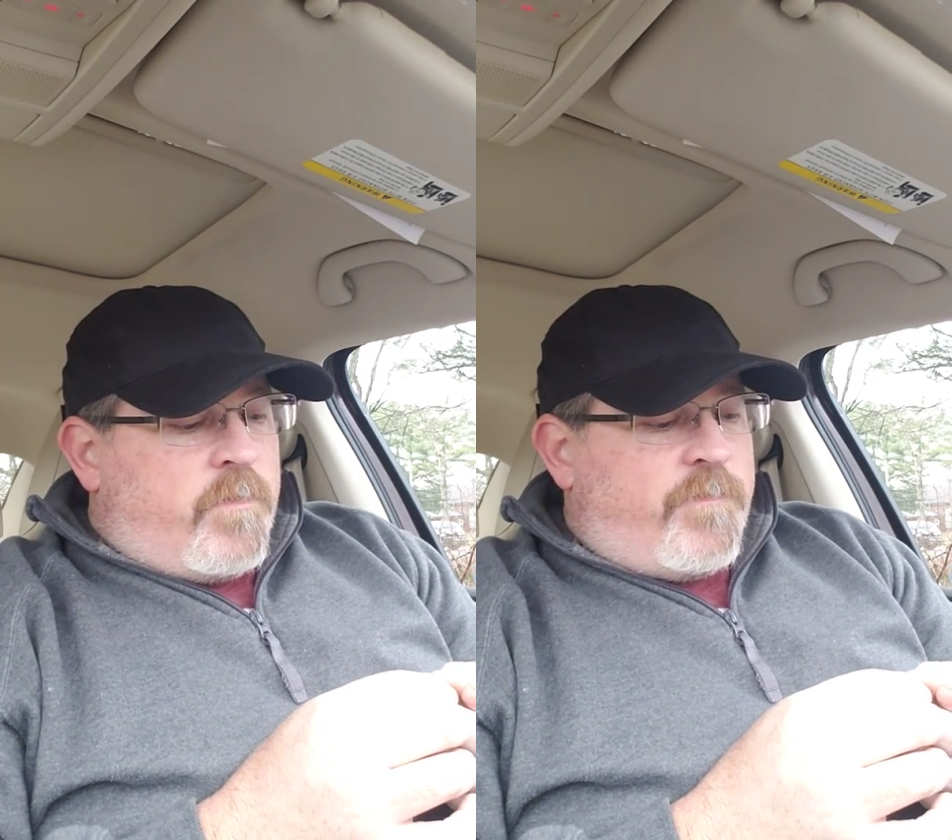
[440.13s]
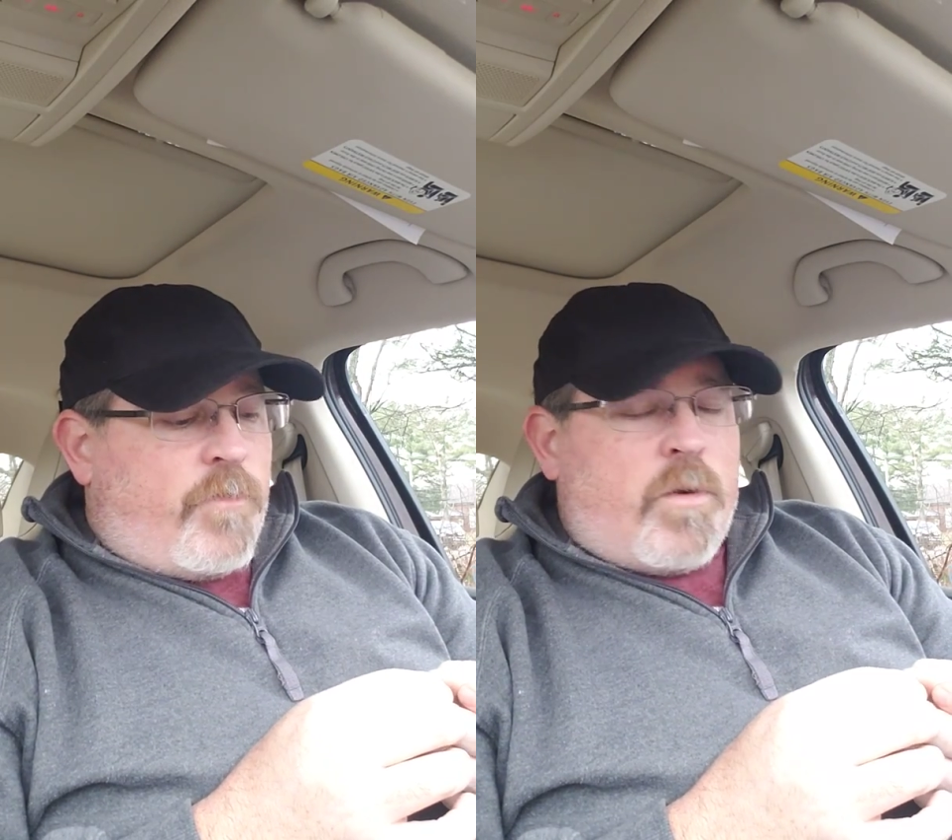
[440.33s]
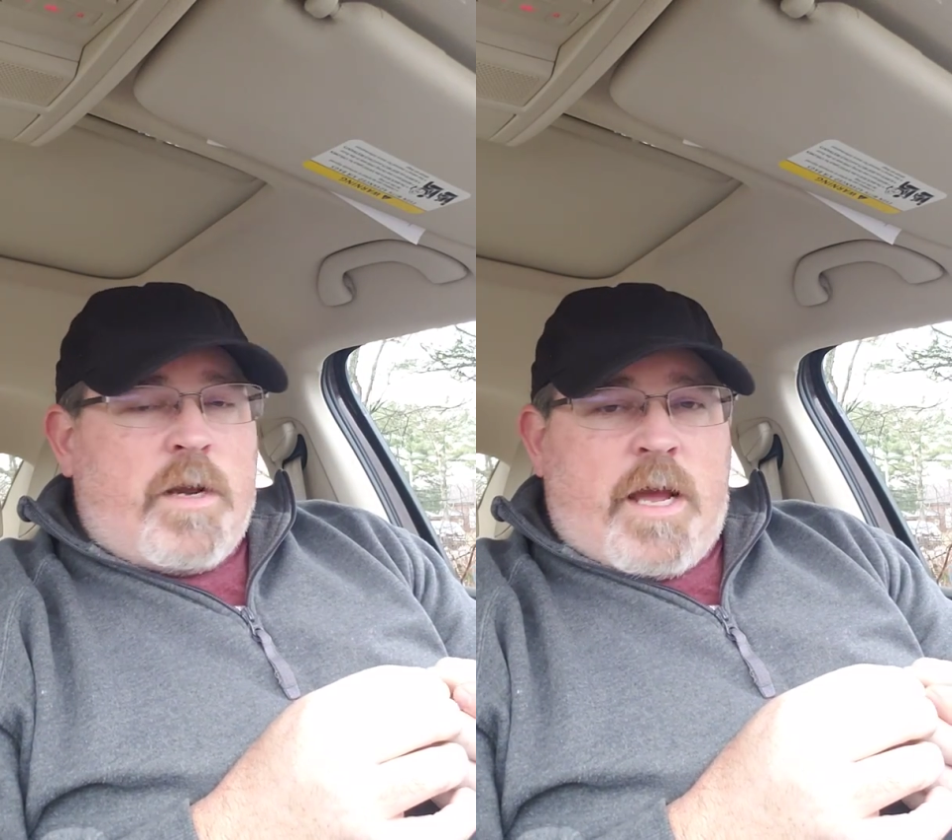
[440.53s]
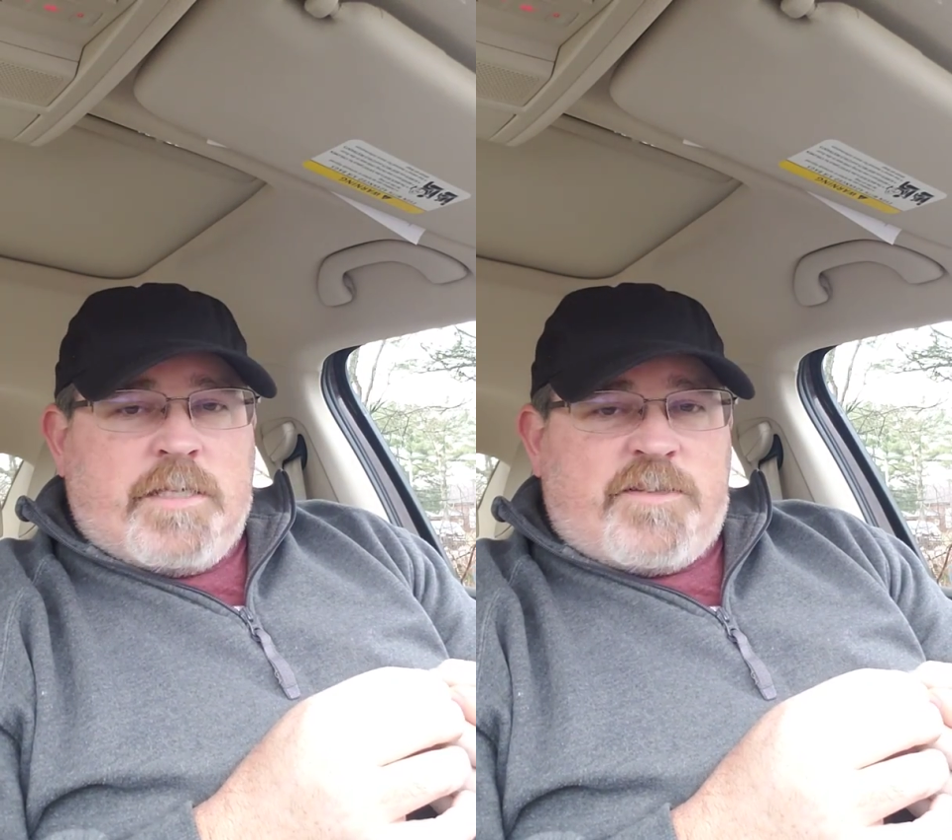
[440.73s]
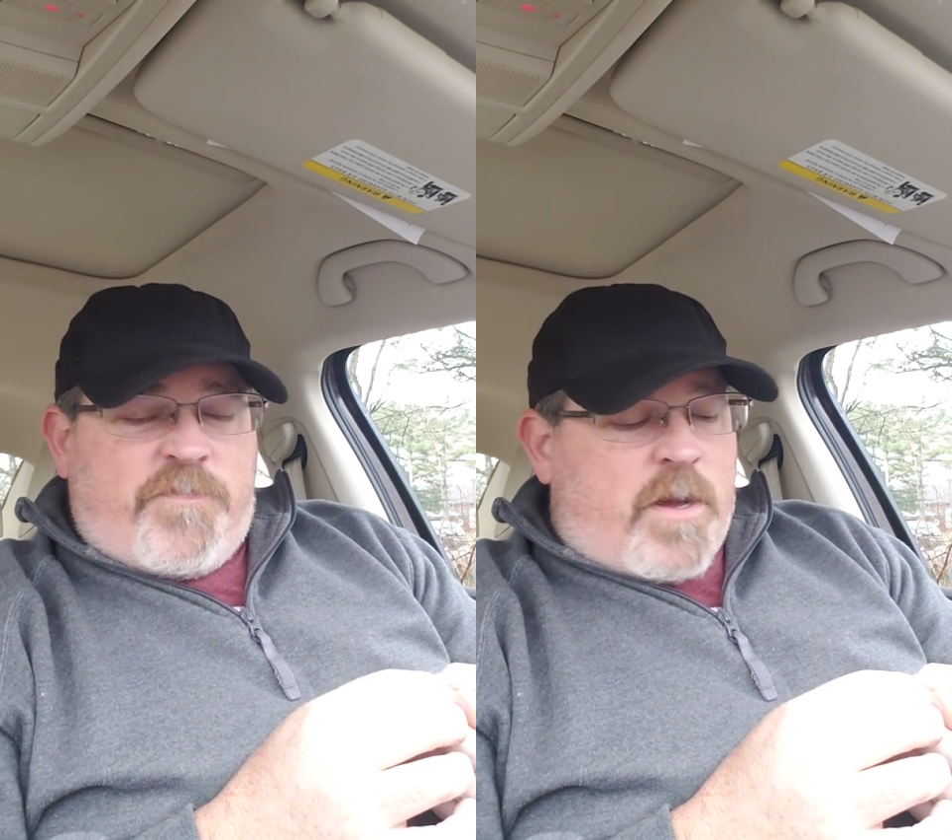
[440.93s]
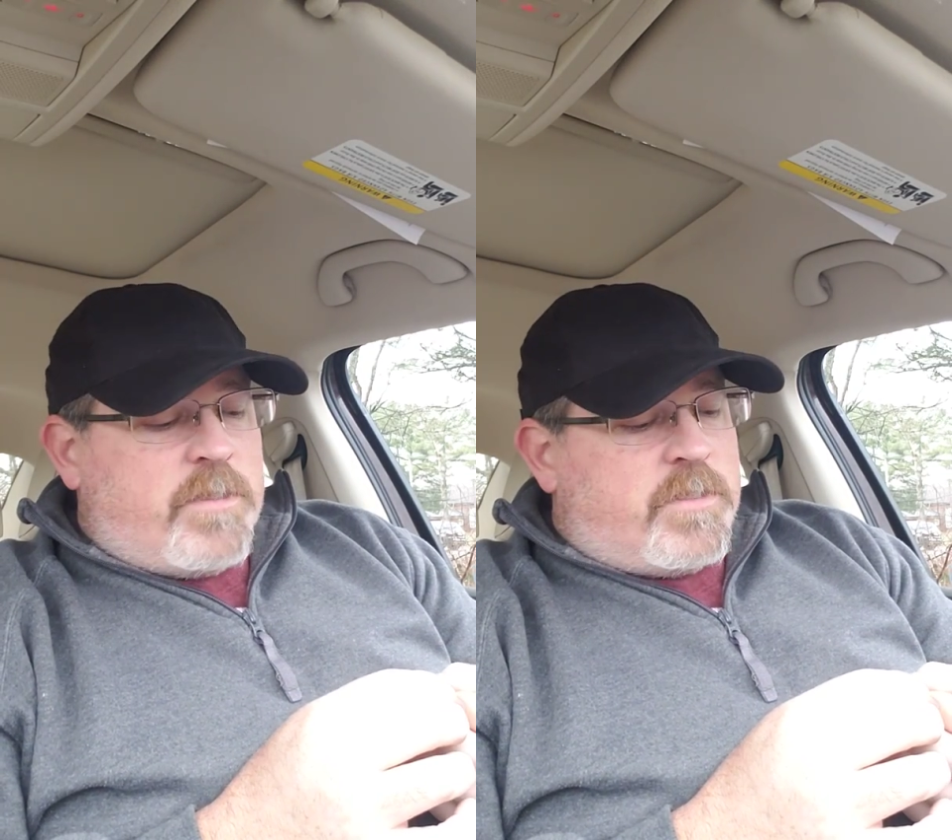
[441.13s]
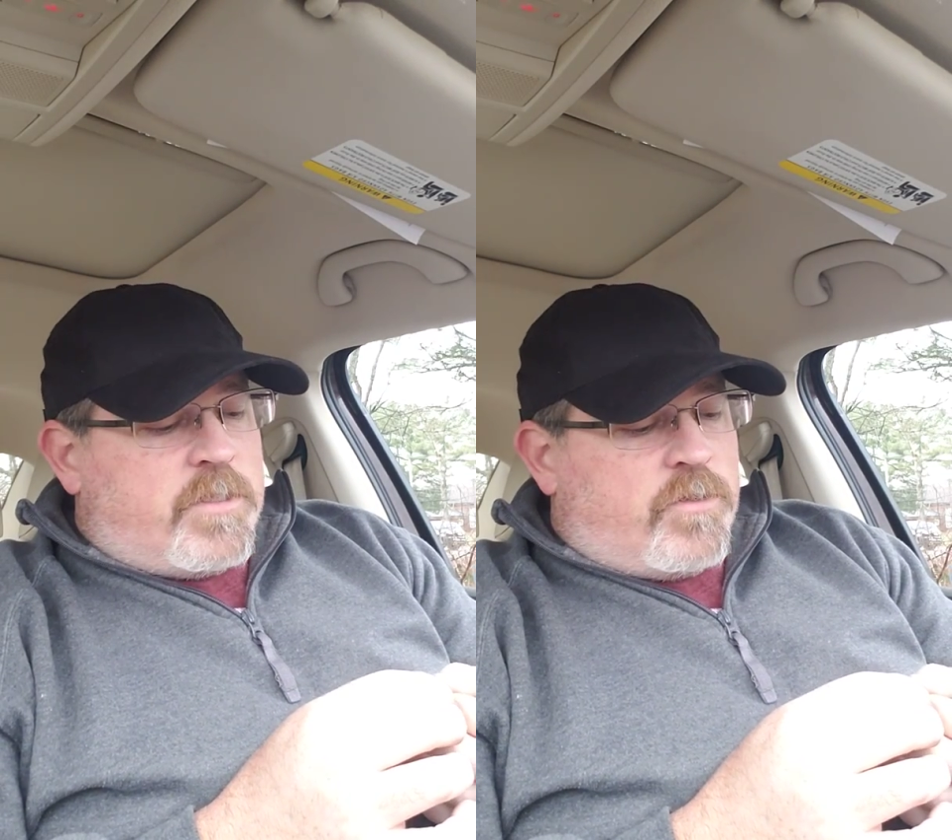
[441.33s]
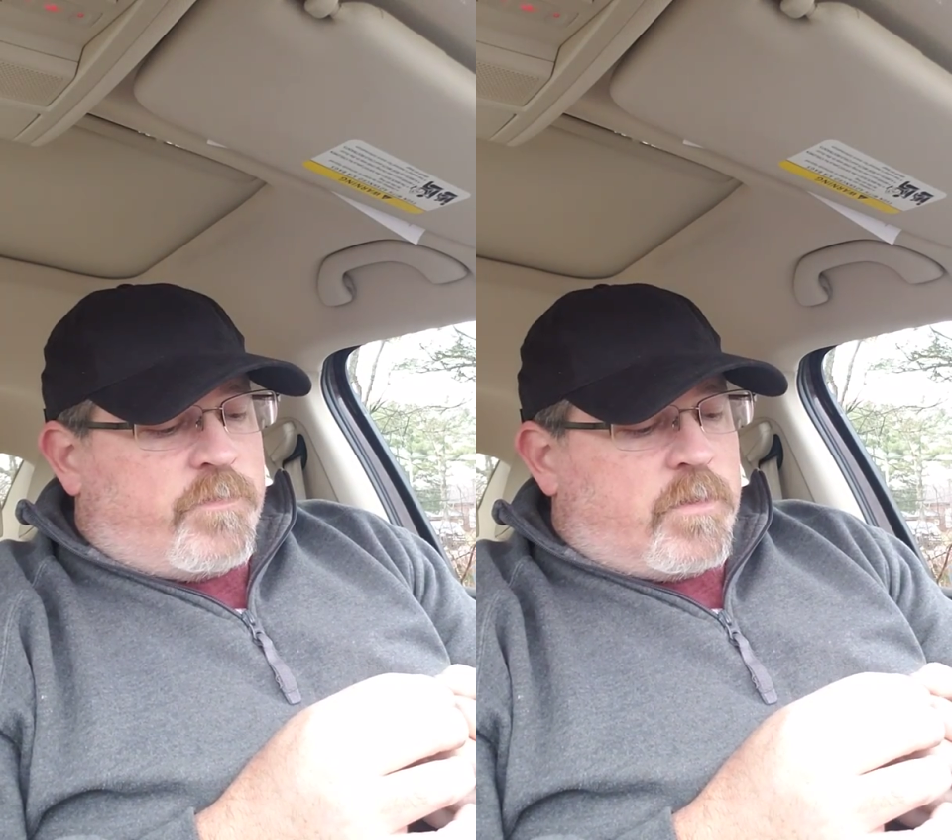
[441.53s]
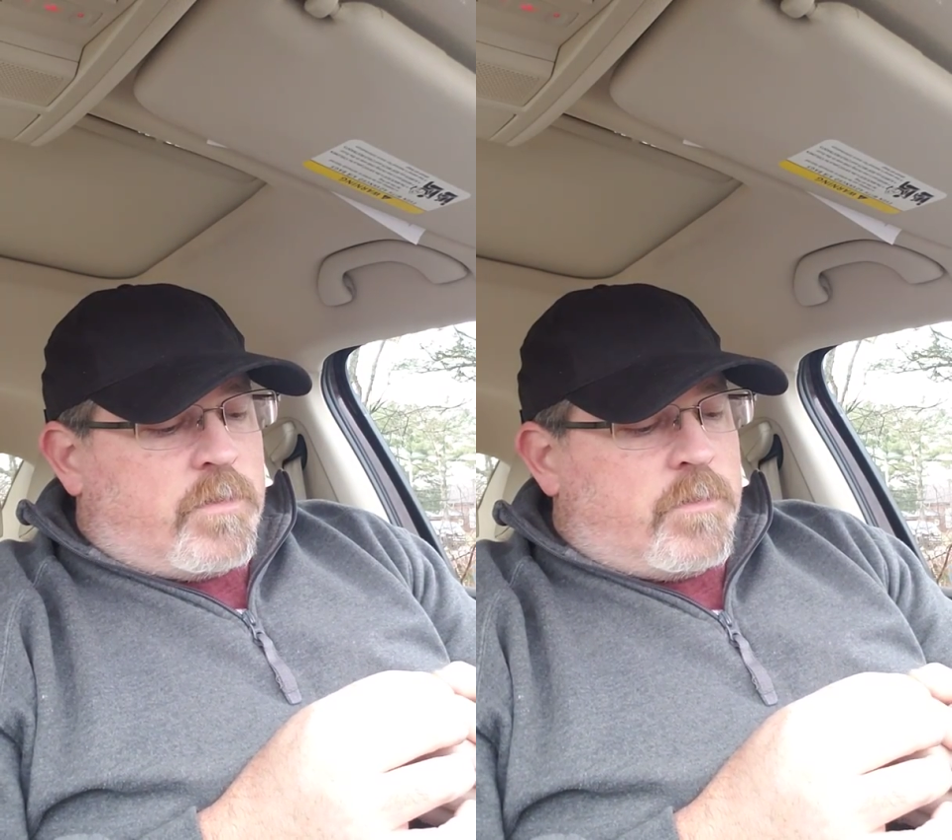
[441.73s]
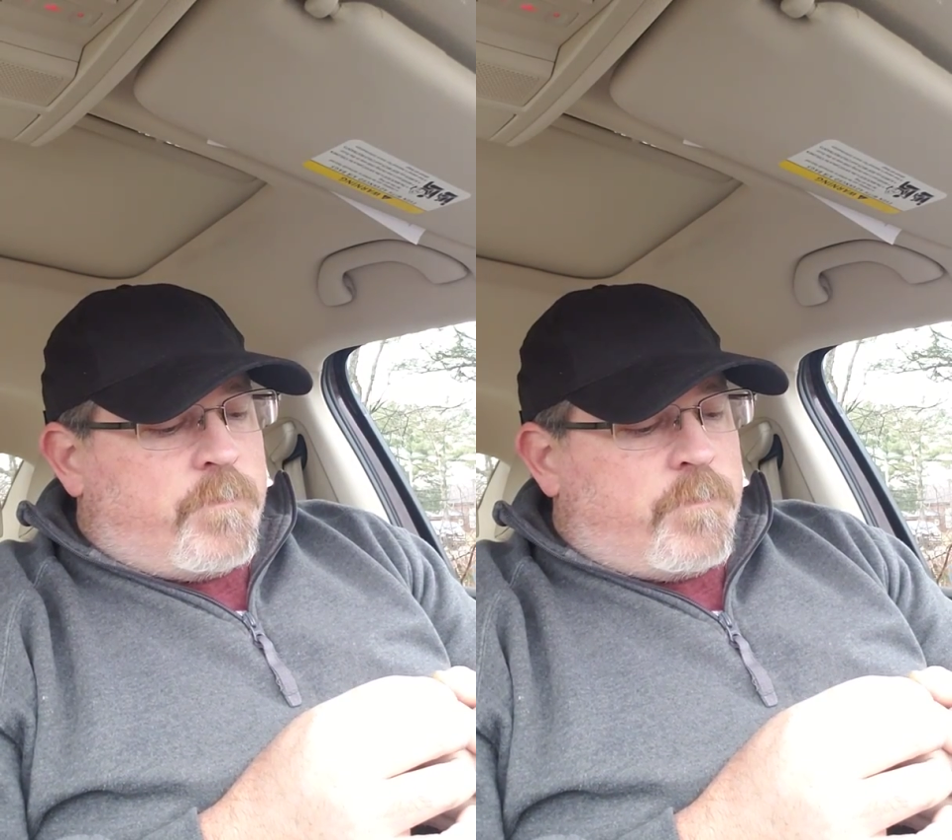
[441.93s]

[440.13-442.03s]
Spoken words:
4 9s fine silver,